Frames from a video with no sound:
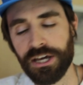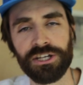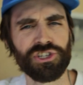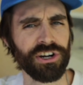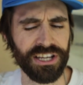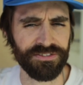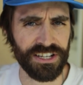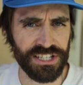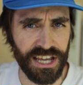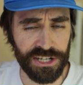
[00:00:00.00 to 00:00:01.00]
starting an
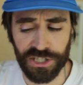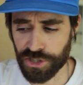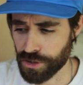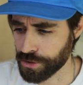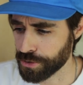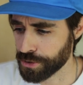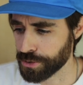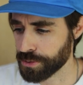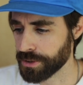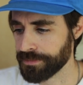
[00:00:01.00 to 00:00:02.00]
investigation into
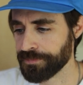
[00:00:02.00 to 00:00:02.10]
Lulu's